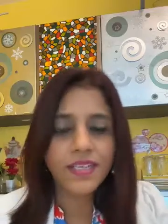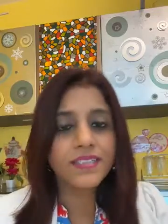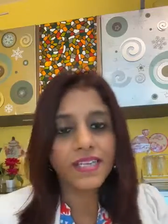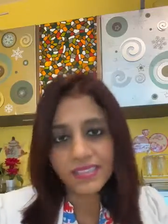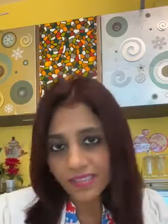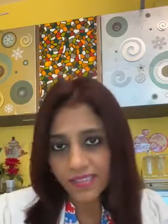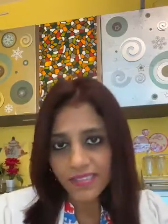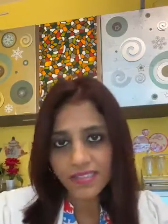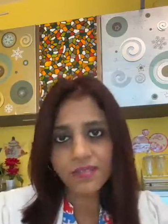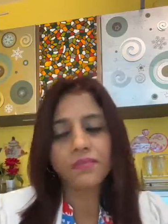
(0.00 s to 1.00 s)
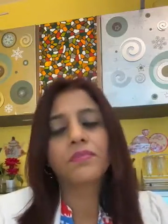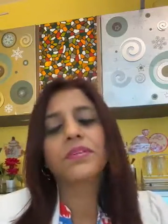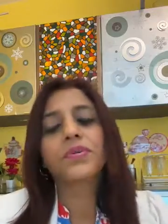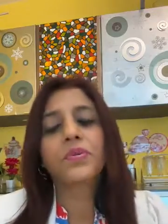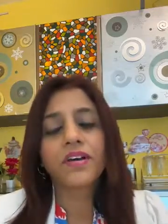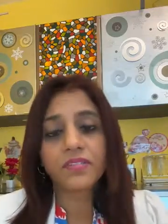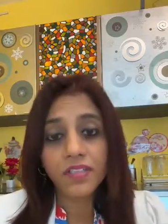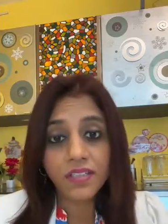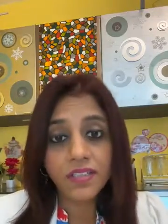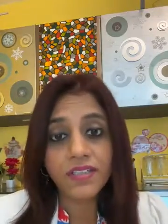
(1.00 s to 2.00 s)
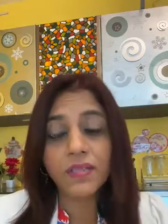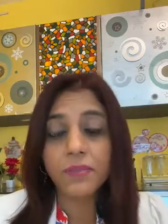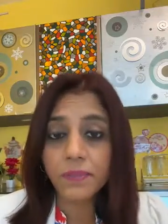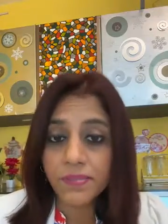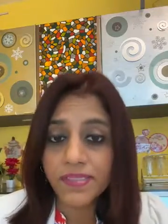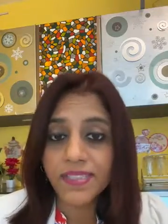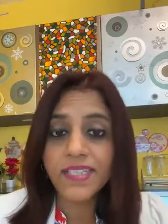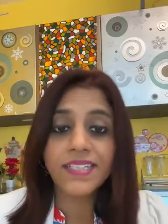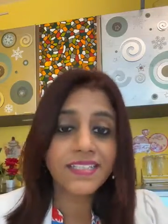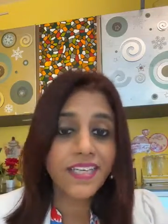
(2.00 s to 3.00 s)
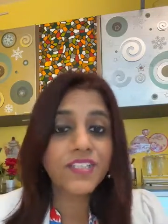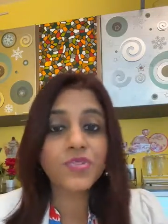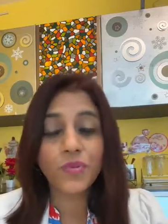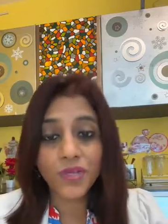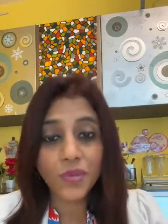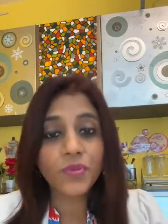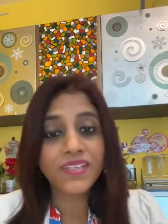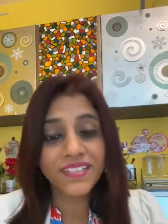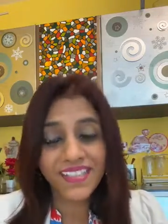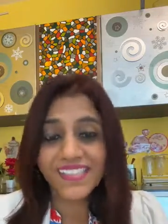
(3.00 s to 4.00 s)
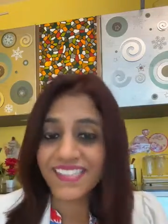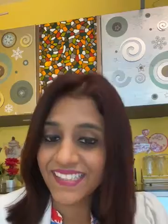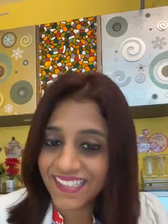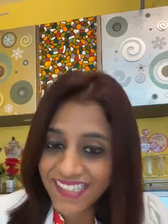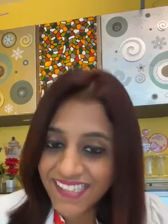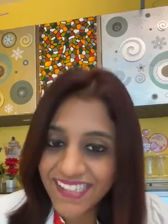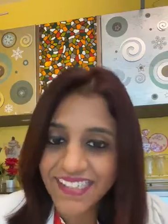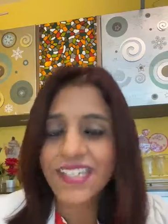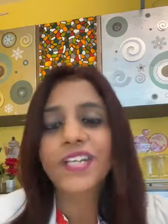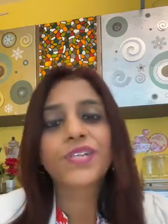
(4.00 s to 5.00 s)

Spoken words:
That's the reason you would have heard that people say it takes 21 days at least